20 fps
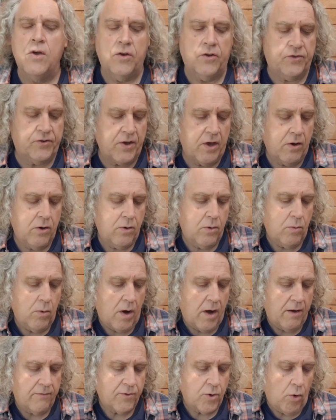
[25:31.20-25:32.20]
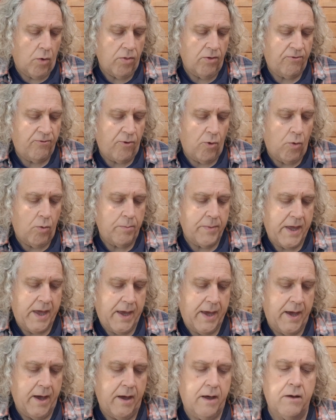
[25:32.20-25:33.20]
So I've got the form
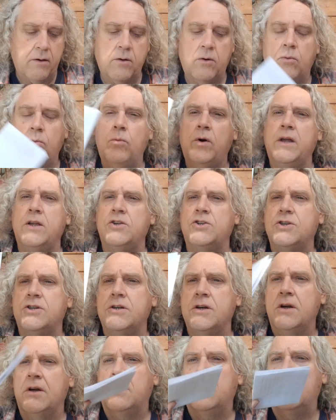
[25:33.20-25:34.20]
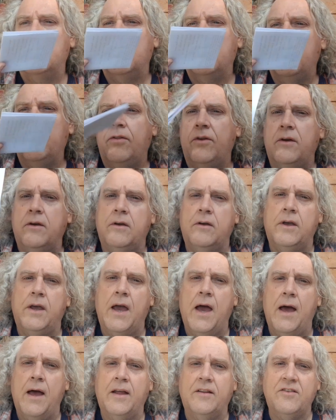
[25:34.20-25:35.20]
here, which
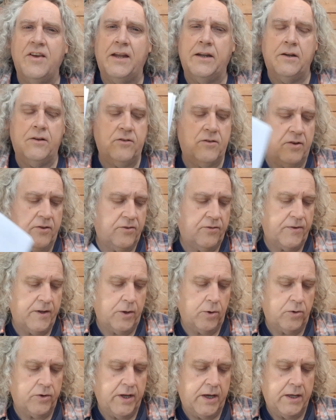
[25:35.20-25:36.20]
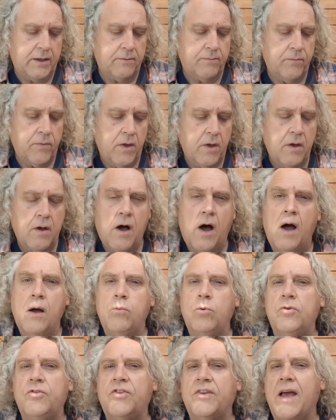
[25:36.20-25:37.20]
the uh, tenant has filled in. I
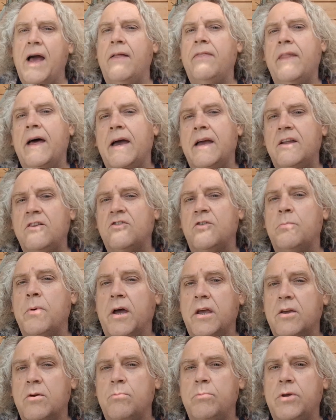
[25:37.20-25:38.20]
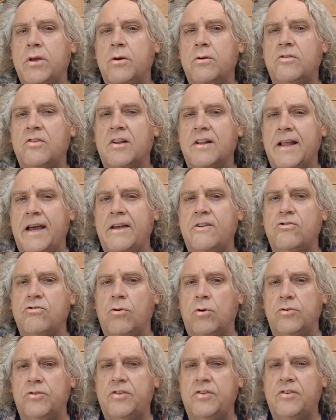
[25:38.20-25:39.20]
will scan that into my computer later
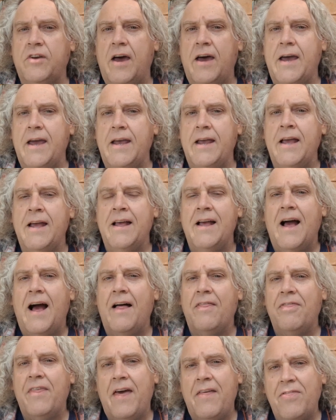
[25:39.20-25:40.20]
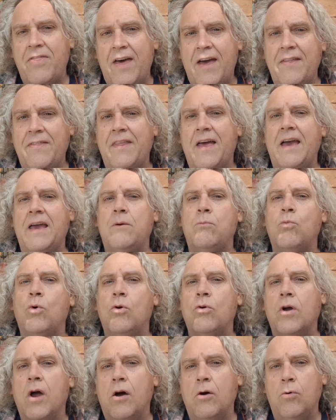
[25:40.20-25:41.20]
on today and then their name
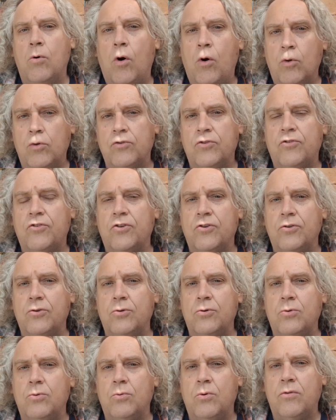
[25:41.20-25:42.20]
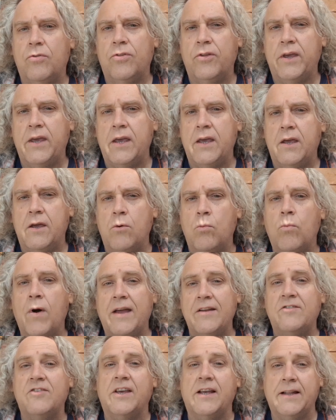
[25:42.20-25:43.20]
will go onto the
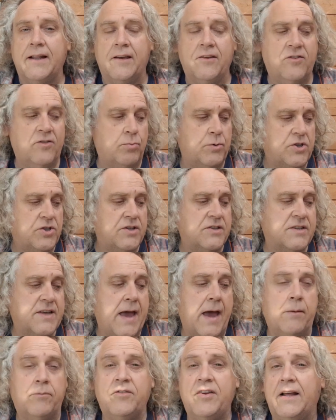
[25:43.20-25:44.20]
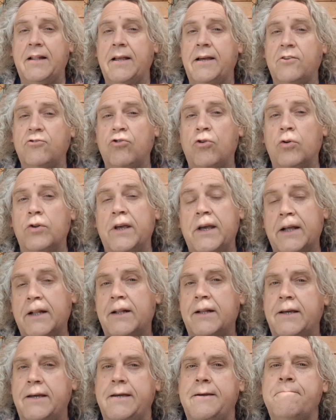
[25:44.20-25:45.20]
waiting list, which is kept
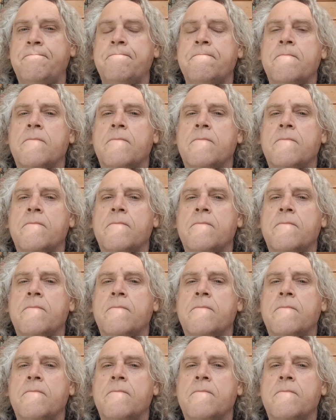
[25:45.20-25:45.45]
electronically.